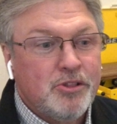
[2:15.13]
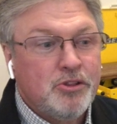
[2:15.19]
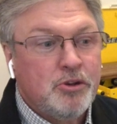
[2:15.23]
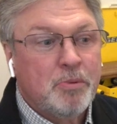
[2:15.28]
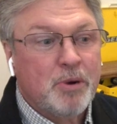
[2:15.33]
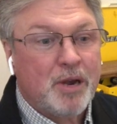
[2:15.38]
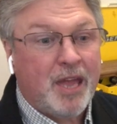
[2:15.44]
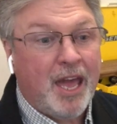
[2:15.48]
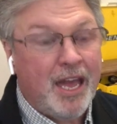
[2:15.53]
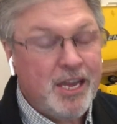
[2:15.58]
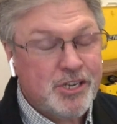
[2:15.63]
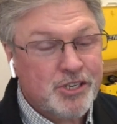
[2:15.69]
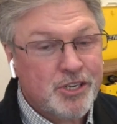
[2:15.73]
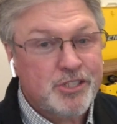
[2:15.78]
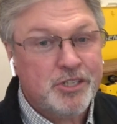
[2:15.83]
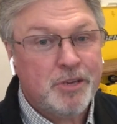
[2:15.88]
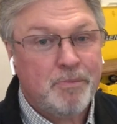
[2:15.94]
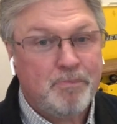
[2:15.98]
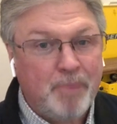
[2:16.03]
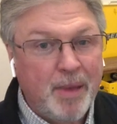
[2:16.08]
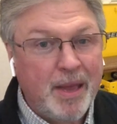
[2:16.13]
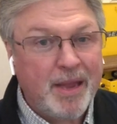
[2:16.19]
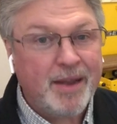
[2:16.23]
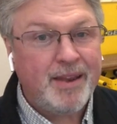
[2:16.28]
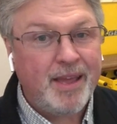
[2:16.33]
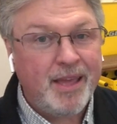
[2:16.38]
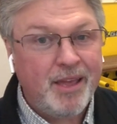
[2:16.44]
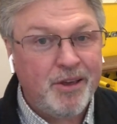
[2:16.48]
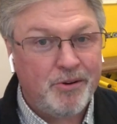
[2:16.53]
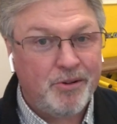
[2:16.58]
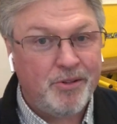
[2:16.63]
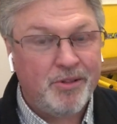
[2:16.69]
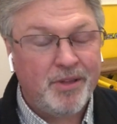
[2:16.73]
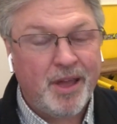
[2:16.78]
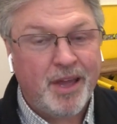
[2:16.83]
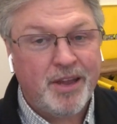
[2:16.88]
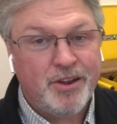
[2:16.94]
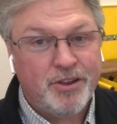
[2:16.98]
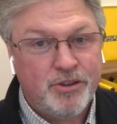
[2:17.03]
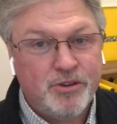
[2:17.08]
Lubrication's a big deal,
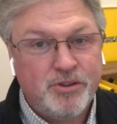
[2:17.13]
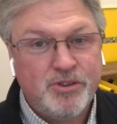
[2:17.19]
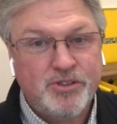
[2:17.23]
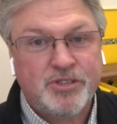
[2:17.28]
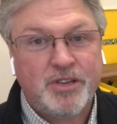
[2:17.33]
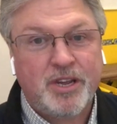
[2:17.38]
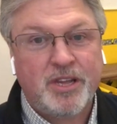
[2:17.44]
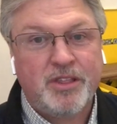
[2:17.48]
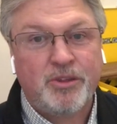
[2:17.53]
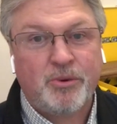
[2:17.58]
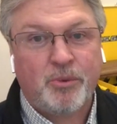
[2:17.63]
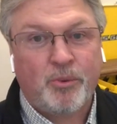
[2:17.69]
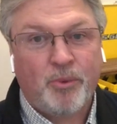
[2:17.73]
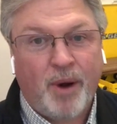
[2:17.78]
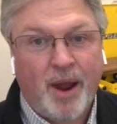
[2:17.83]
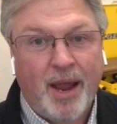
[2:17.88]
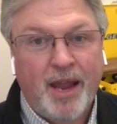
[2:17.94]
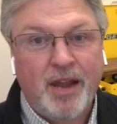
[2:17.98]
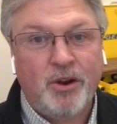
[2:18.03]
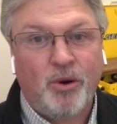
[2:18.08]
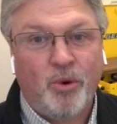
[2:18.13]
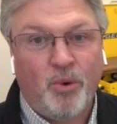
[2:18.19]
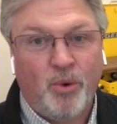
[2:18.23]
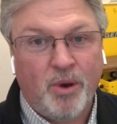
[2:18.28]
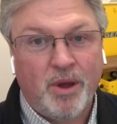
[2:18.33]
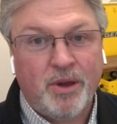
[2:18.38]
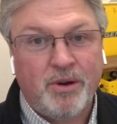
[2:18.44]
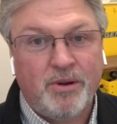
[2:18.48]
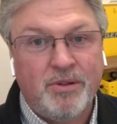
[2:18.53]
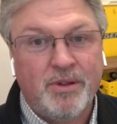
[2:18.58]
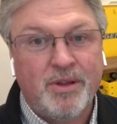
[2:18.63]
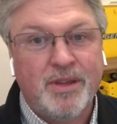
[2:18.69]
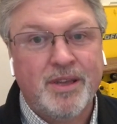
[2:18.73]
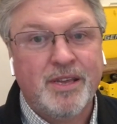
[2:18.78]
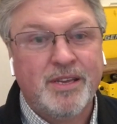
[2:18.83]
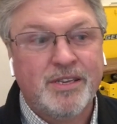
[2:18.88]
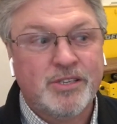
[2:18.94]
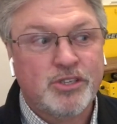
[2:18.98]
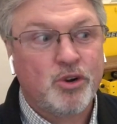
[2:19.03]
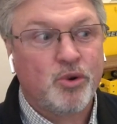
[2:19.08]
and using the right oil
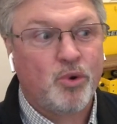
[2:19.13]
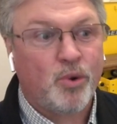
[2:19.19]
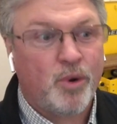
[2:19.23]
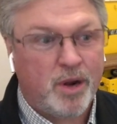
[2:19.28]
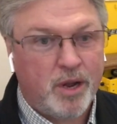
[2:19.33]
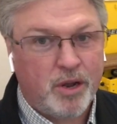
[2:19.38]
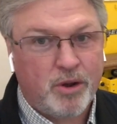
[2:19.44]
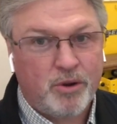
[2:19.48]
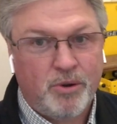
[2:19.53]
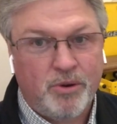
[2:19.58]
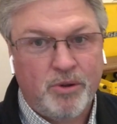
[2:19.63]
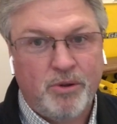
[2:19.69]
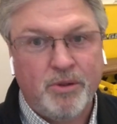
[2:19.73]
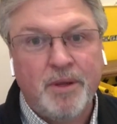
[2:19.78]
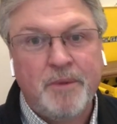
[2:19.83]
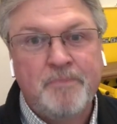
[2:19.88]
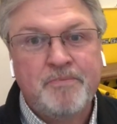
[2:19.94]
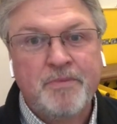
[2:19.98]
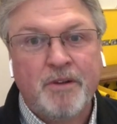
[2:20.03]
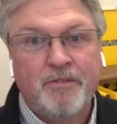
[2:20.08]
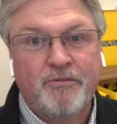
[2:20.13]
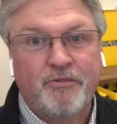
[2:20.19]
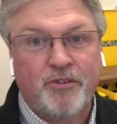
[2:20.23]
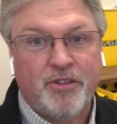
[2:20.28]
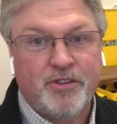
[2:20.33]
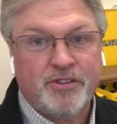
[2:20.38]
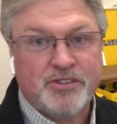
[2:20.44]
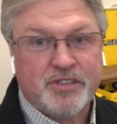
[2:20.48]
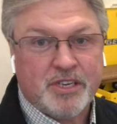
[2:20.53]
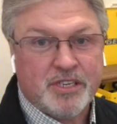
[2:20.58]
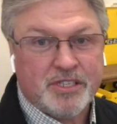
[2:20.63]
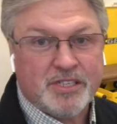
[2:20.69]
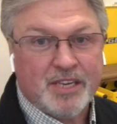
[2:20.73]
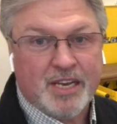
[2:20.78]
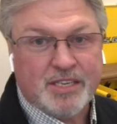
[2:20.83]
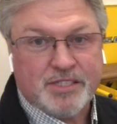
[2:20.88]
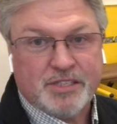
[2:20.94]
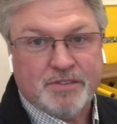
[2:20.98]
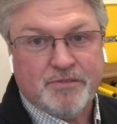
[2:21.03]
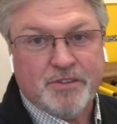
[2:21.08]
is critical for the
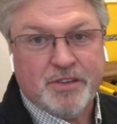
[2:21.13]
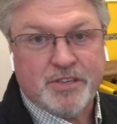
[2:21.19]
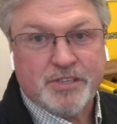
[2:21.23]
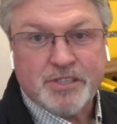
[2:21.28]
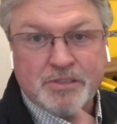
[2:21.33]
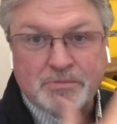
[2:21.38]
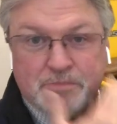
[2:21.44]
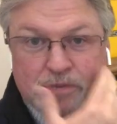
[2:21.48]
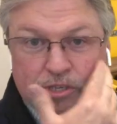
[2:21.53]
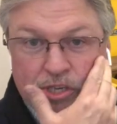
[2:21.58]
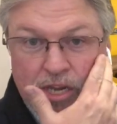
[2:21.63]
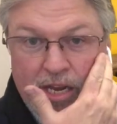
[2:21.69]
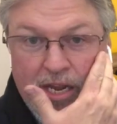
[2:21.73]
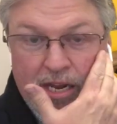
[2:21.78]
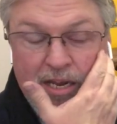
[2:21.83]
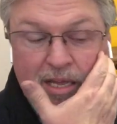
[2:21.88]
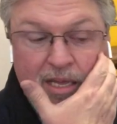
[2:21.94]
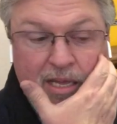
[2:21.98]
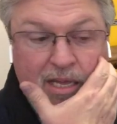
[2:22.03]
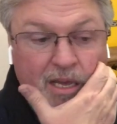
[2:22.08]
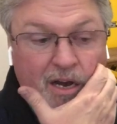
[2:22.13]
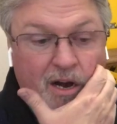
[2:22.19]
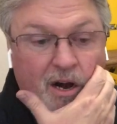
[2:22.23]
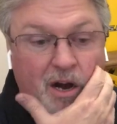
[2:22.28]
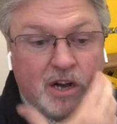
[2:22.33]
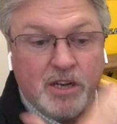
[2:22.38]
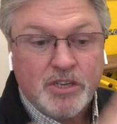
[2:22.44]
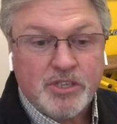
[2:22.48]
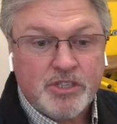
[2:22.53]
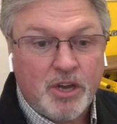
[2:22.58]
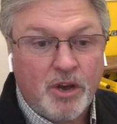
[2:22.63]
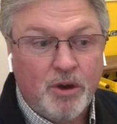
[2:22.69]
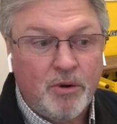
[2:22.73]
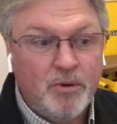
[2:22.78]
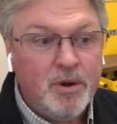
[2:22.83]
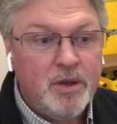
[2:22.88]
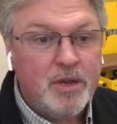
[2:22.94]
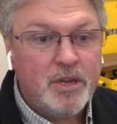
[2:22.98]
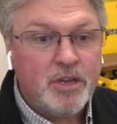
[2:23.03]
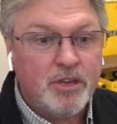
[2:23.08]
success of this machine. Also,
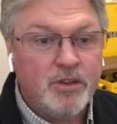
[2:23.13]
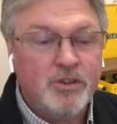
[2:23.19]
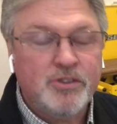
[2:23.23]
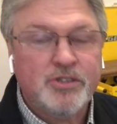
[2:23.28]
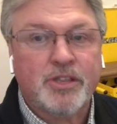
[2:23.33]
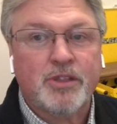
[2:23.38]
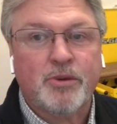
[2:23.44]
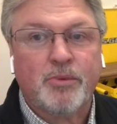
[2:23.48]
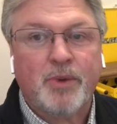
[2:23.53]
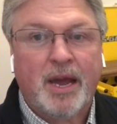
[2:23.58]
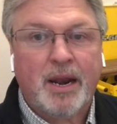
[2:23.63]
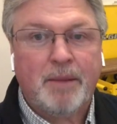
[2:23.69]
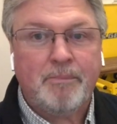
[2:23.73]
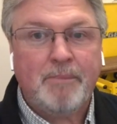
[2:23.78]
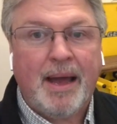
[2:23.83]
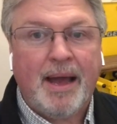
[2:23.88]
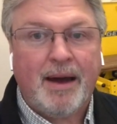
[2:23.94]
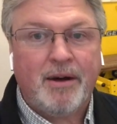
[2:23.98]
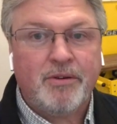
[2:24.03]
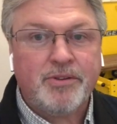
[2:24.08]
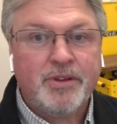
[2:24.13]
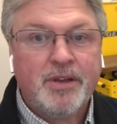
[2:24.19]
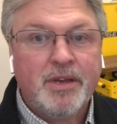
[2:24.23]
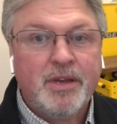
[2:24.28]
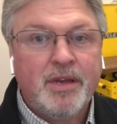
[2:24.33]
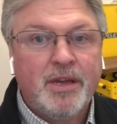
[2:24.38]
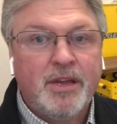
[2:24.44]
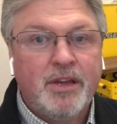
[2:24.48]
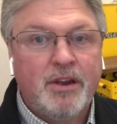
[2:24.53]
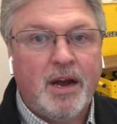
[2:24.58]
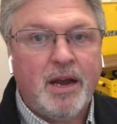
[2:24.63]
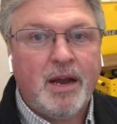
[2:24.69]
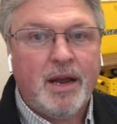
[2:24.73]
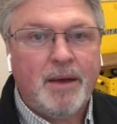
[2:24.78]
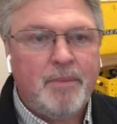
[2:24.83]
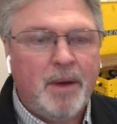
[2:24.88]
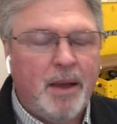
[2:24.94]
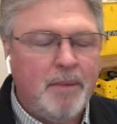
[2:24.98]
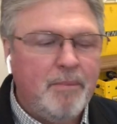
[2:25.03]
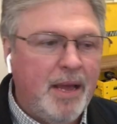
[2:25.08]
using the right amount. You know, I,
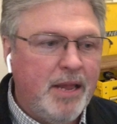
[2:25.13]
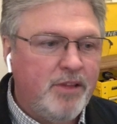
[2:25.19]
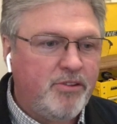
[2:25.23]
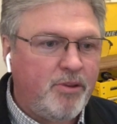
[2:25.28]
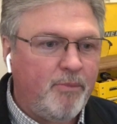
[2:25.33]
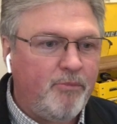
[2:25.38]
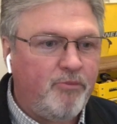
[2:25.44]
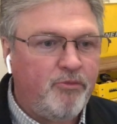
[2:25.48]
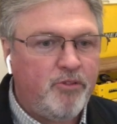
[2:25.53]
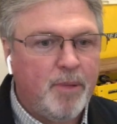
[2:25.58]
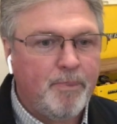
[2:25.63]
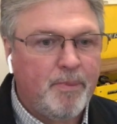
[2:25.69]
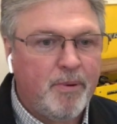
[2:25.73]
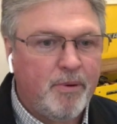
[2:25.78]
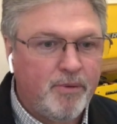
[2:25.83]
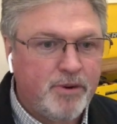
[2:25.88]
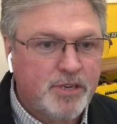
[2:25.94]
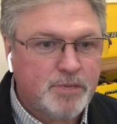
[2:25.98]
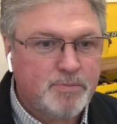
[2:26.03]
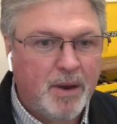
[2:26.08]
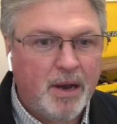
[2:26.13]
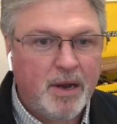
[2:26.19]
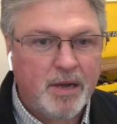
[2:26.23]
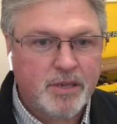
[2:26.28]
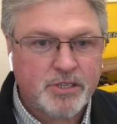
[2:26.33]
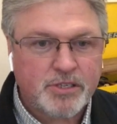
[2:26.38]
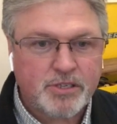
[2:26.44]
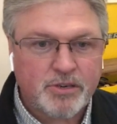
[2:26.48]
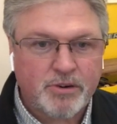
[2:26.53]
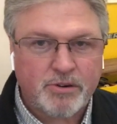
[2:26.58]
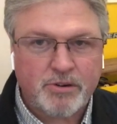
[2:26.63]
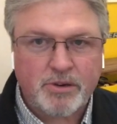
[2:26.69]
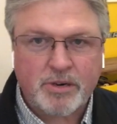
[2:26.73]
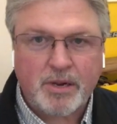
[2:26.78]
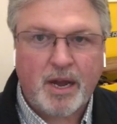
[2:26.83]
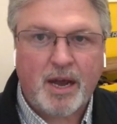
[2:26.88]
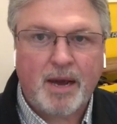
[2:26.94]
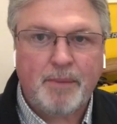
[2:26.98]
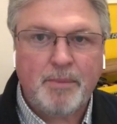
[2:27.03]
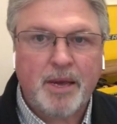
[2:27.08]
I made some flippant response or
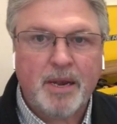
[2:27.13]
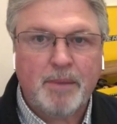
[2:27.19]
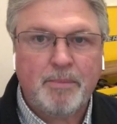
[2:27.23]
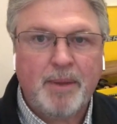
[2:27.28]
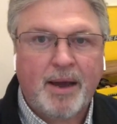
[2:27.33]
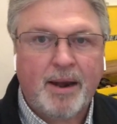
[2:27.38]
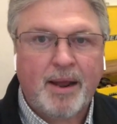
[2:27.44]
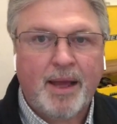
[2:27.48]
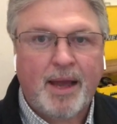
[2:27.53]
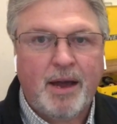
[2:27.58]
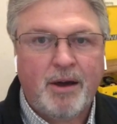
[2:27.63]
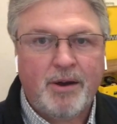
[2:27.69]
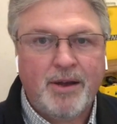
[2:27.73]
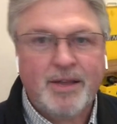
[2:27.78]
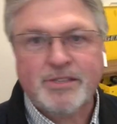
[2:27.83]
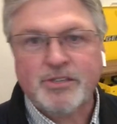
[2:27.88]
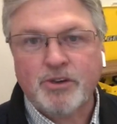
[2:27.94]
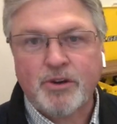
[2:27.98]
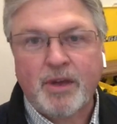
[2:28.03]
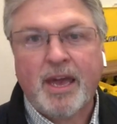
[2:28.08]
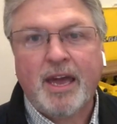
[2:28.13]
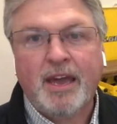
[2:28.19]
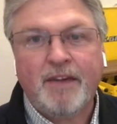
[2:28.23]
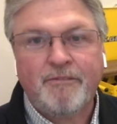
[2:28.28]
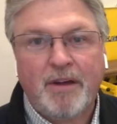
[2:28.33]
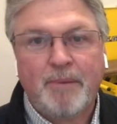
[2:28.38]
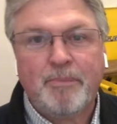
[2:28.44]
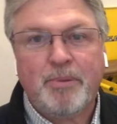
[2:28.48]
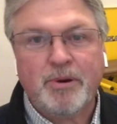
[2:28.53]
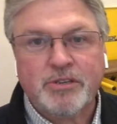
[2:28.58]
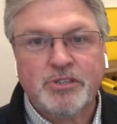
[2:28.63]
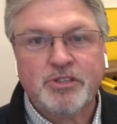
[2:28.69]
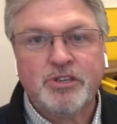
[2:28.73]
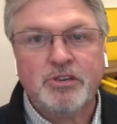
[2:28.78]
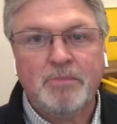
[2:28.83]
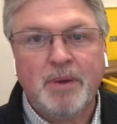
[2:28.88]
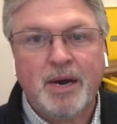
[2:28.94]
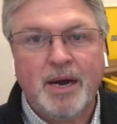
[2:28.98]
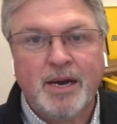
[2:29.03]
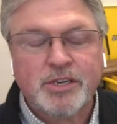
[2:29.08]
comment about how it's okay if I put
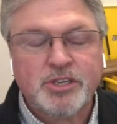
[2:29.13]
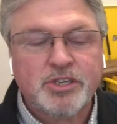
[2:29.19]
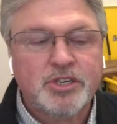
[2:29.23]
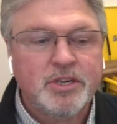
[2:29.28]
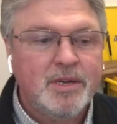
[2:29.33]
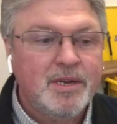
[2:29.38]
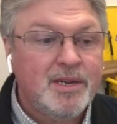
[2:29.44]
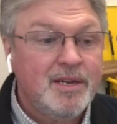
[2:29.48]
too much.